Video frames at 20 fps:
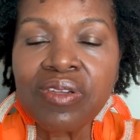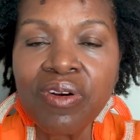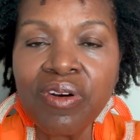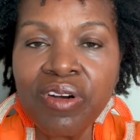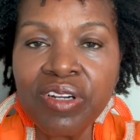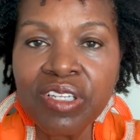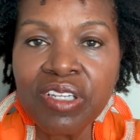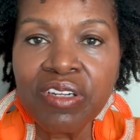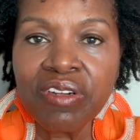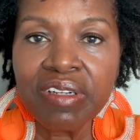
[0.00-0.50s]

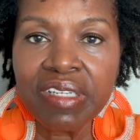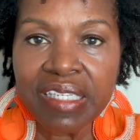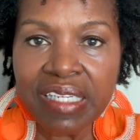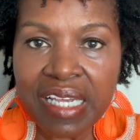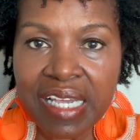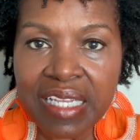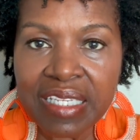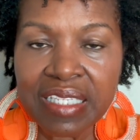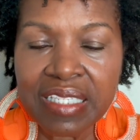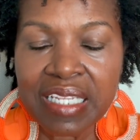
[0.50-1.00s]
on your
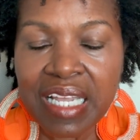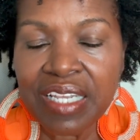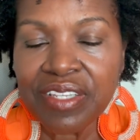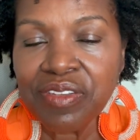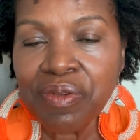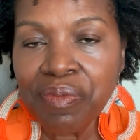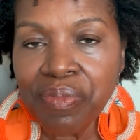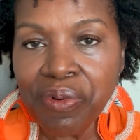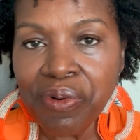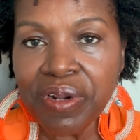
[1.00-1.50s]
list that's
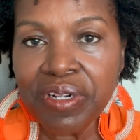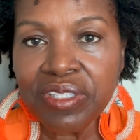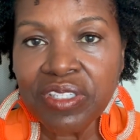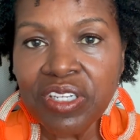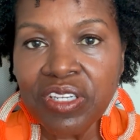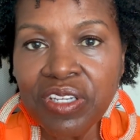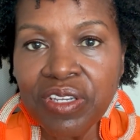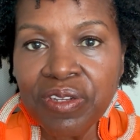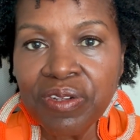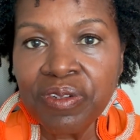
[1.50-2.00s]
important to
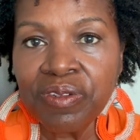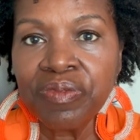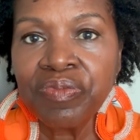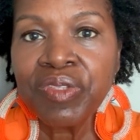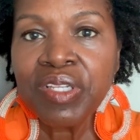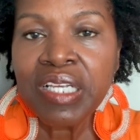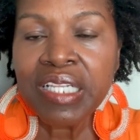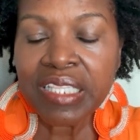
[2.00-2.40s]
you,